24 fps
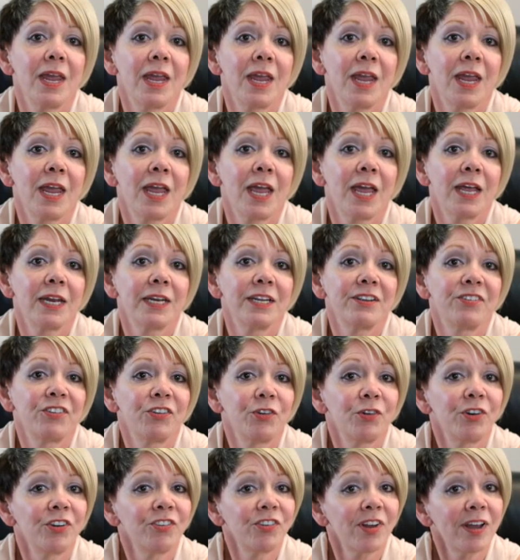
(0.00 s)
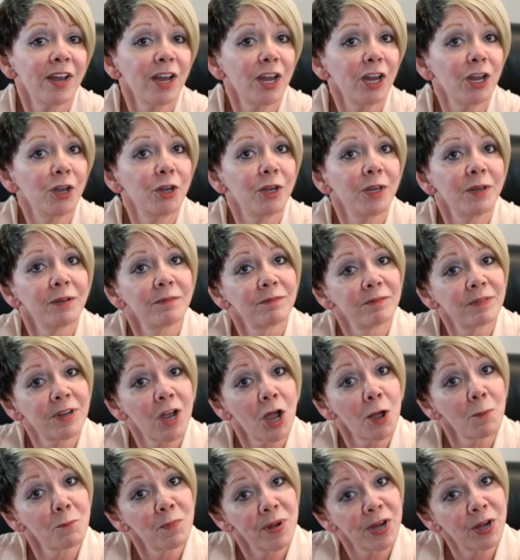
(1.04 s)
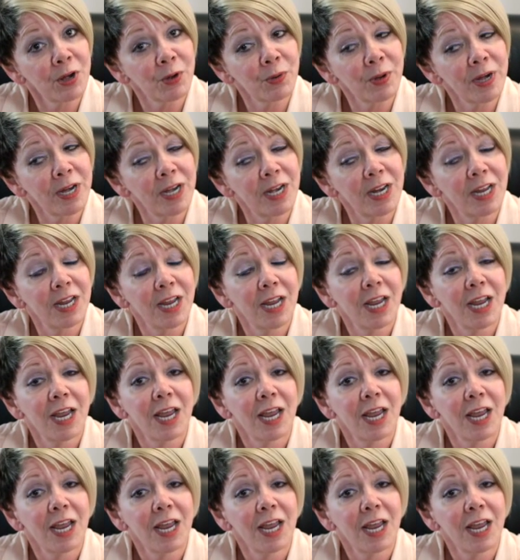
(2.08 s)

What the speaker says: and as soon as I got married,